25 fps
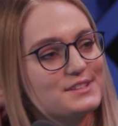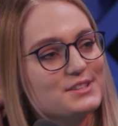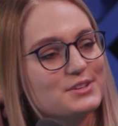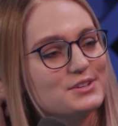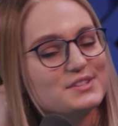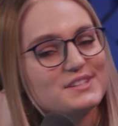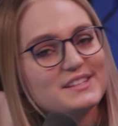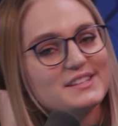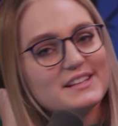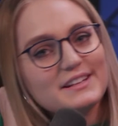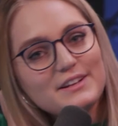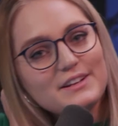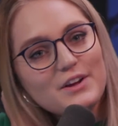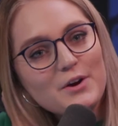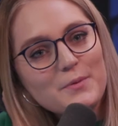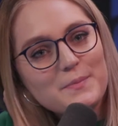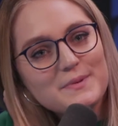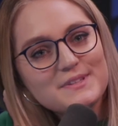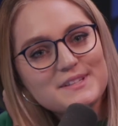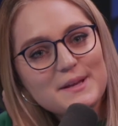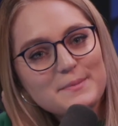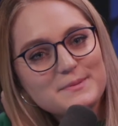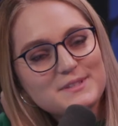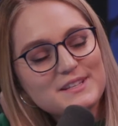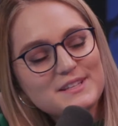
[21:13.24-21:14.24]
So Sydney
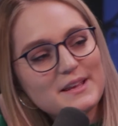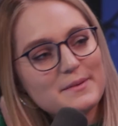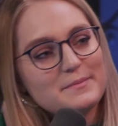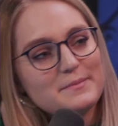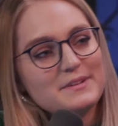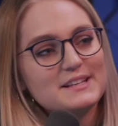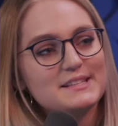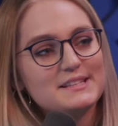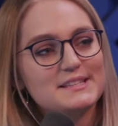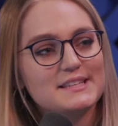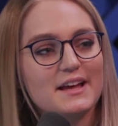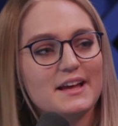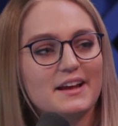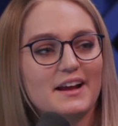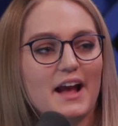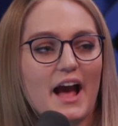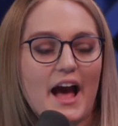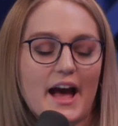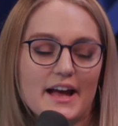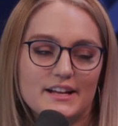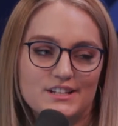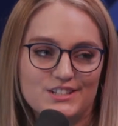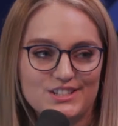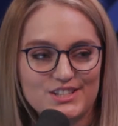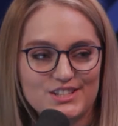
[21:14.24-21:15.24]
opens up to him and is like,
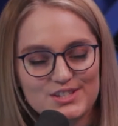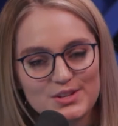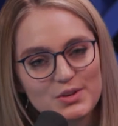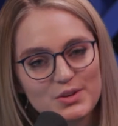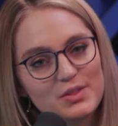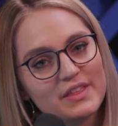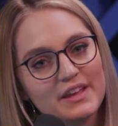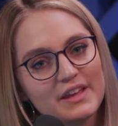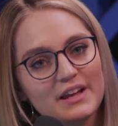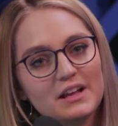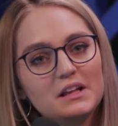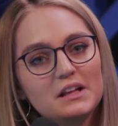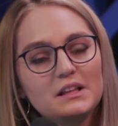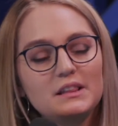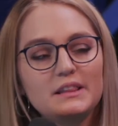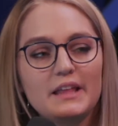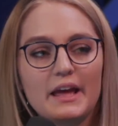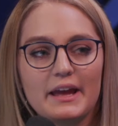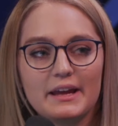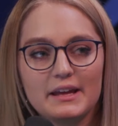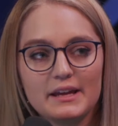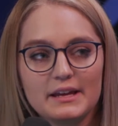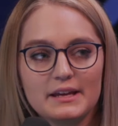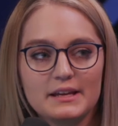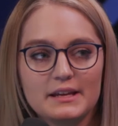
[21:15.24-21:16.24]
I just don't think
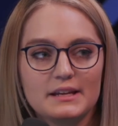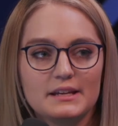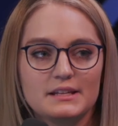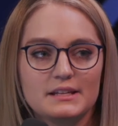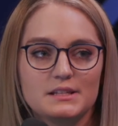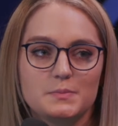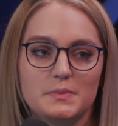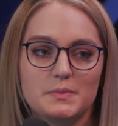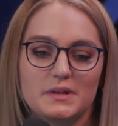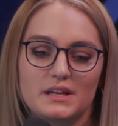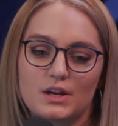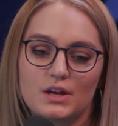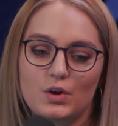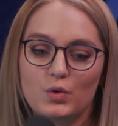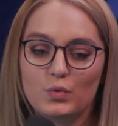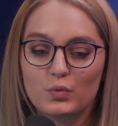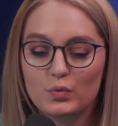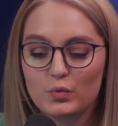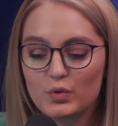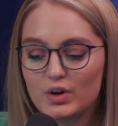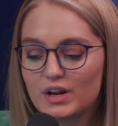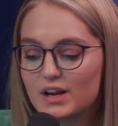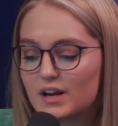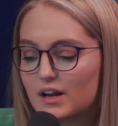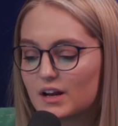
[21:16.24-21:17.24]
Alayah is being
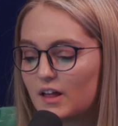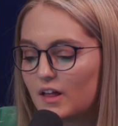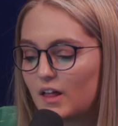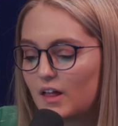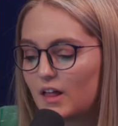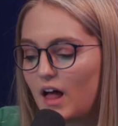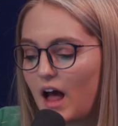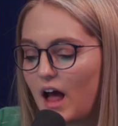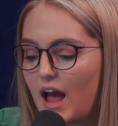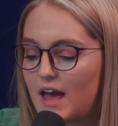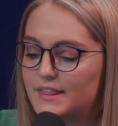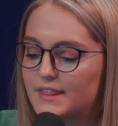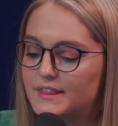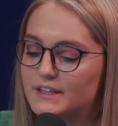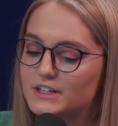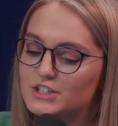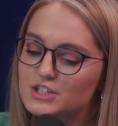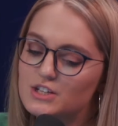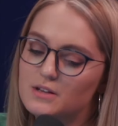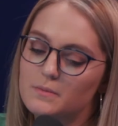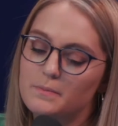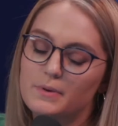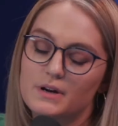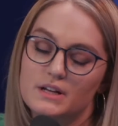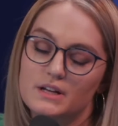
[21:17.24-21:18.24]
real. I think
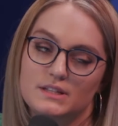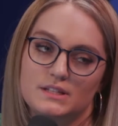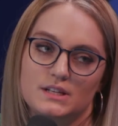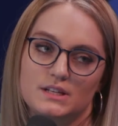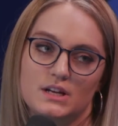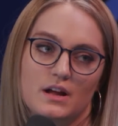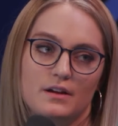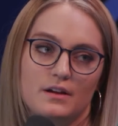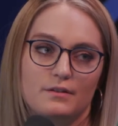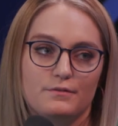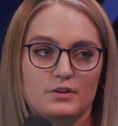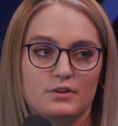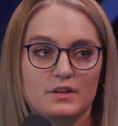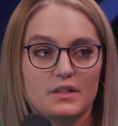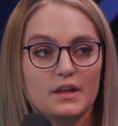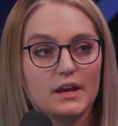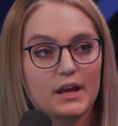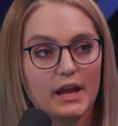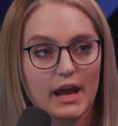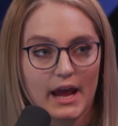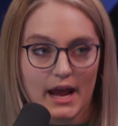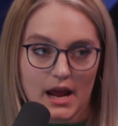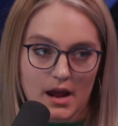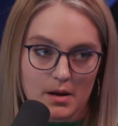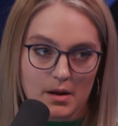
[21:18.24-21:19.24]
she puts it on for the
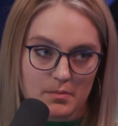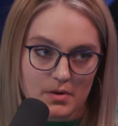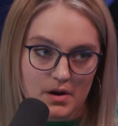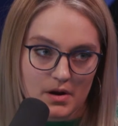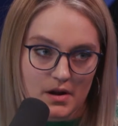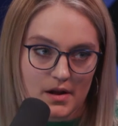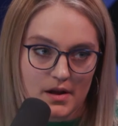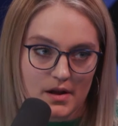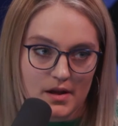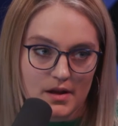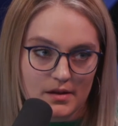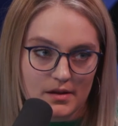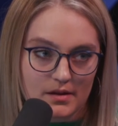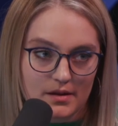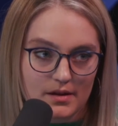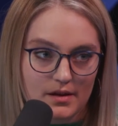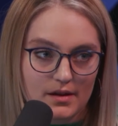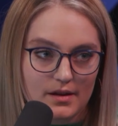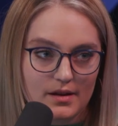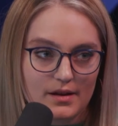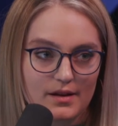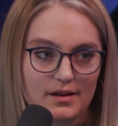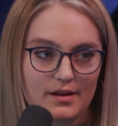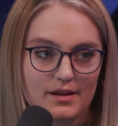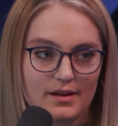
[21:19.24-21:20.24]
camera,
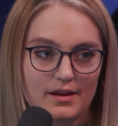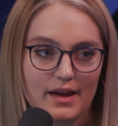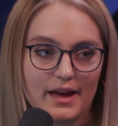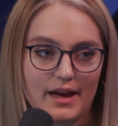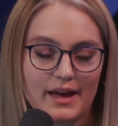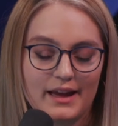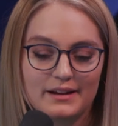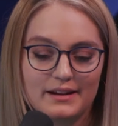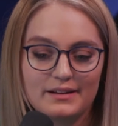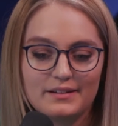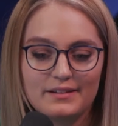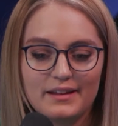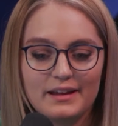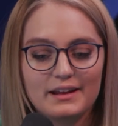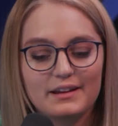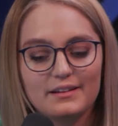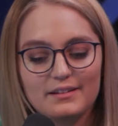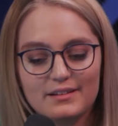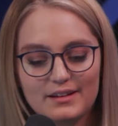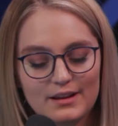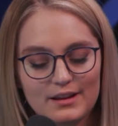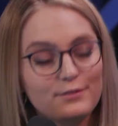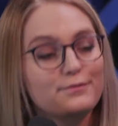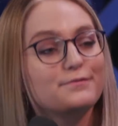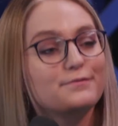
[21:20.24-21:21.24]
and
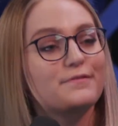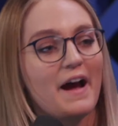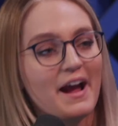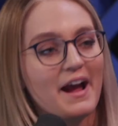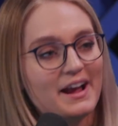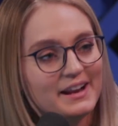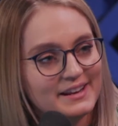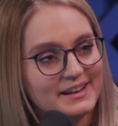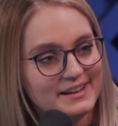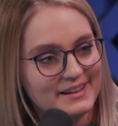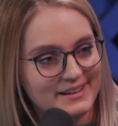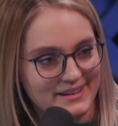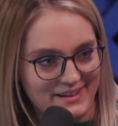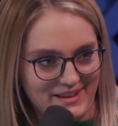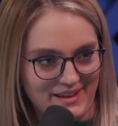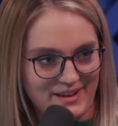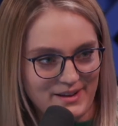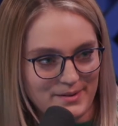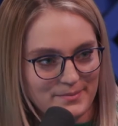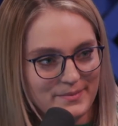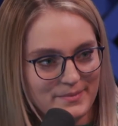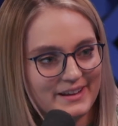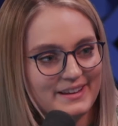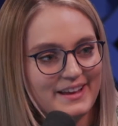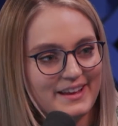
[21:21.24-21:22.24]
like confided in
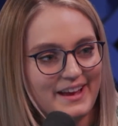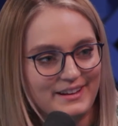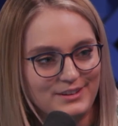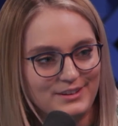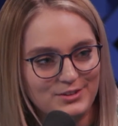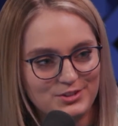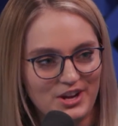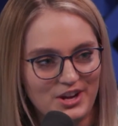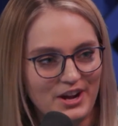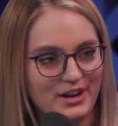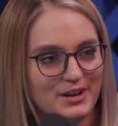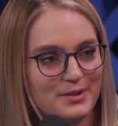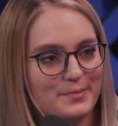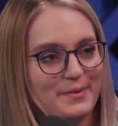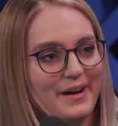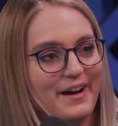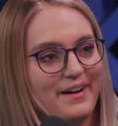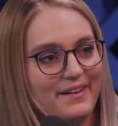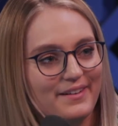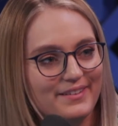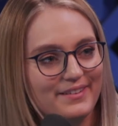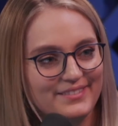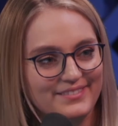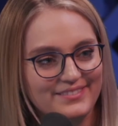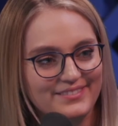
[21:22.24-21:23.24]
him. Again, you talk
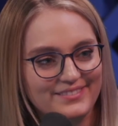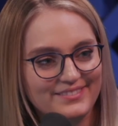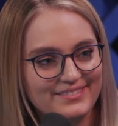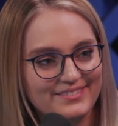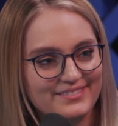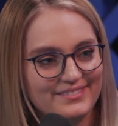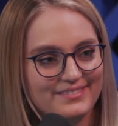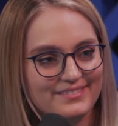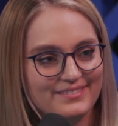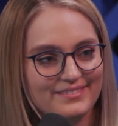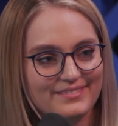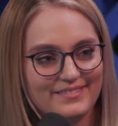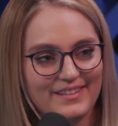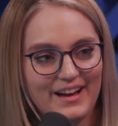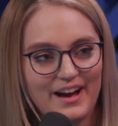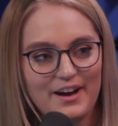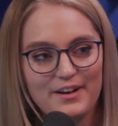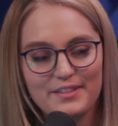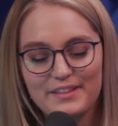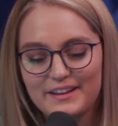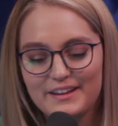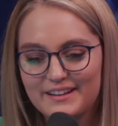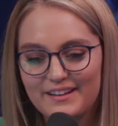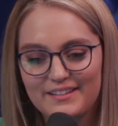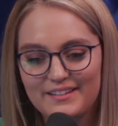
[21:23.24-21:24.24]
about
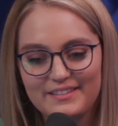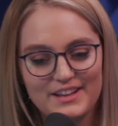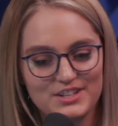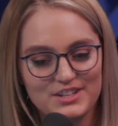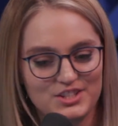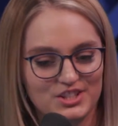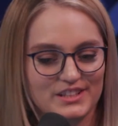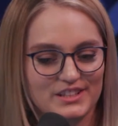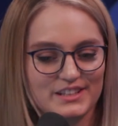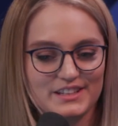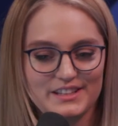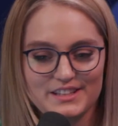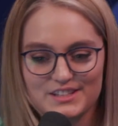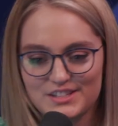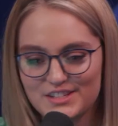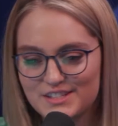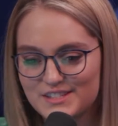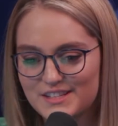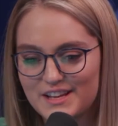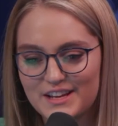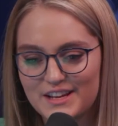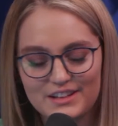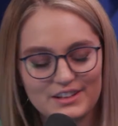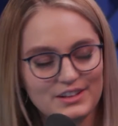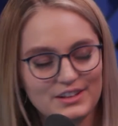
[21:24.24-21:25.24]
how like allegedly this
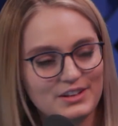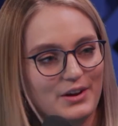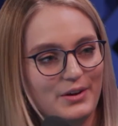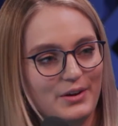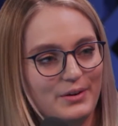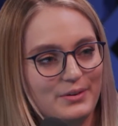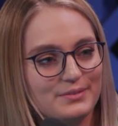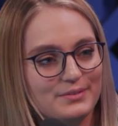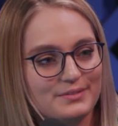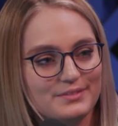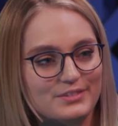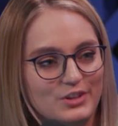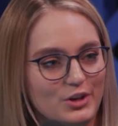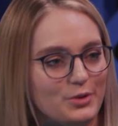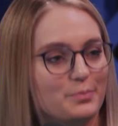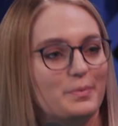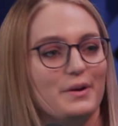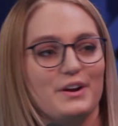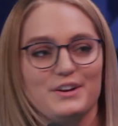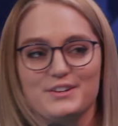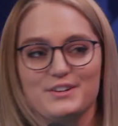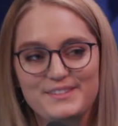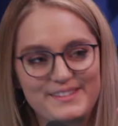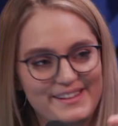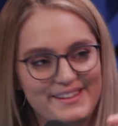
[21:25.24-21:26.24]
is like, your
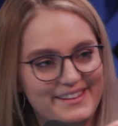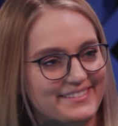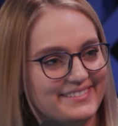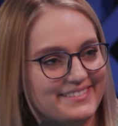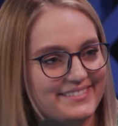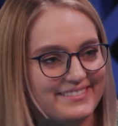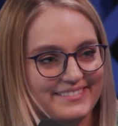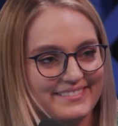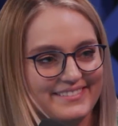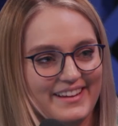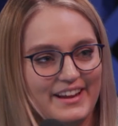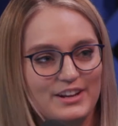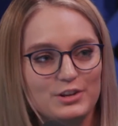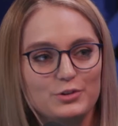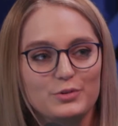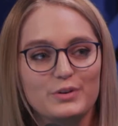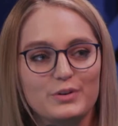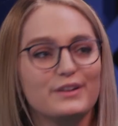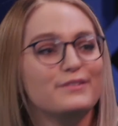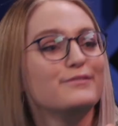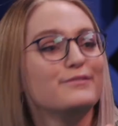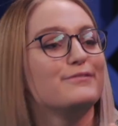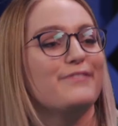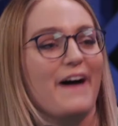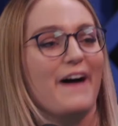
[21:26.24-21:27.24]
person and you
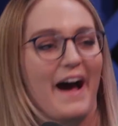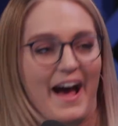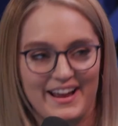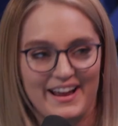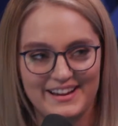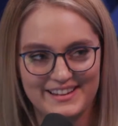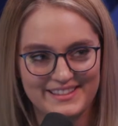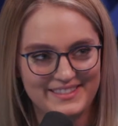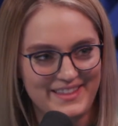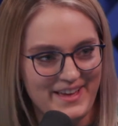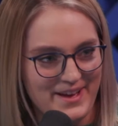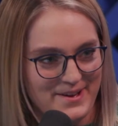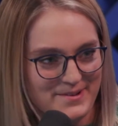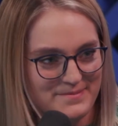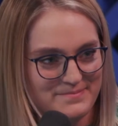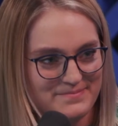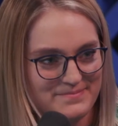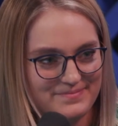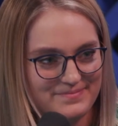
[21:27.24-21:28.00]
confide in them.